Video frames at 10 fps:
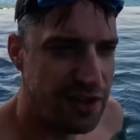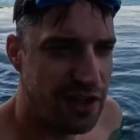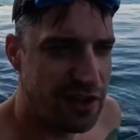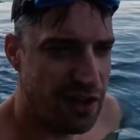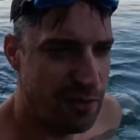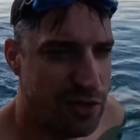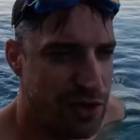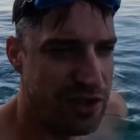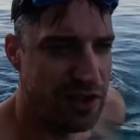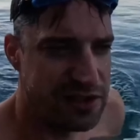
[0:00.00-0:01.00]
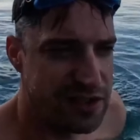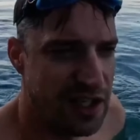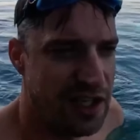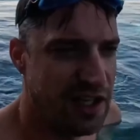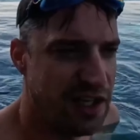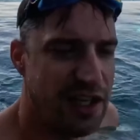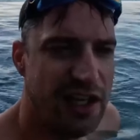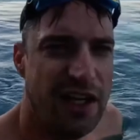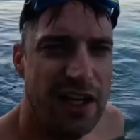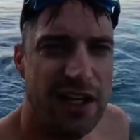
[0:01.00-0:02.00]
your breathing works much
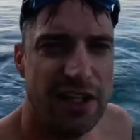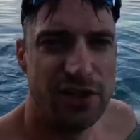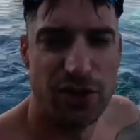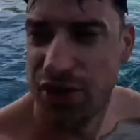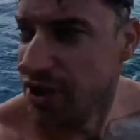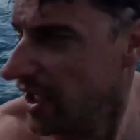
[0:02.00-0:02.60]
harder.